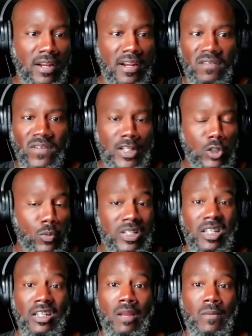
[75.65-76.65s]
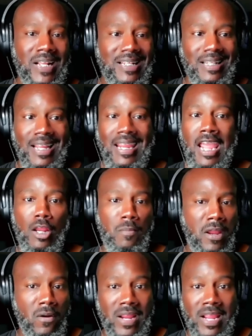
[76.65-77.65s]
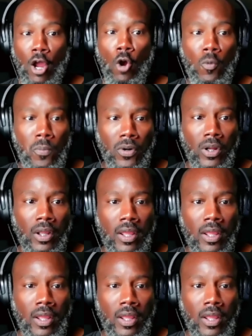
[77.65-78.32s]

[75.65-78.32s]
events with celebrities like Katy Perry and Oprah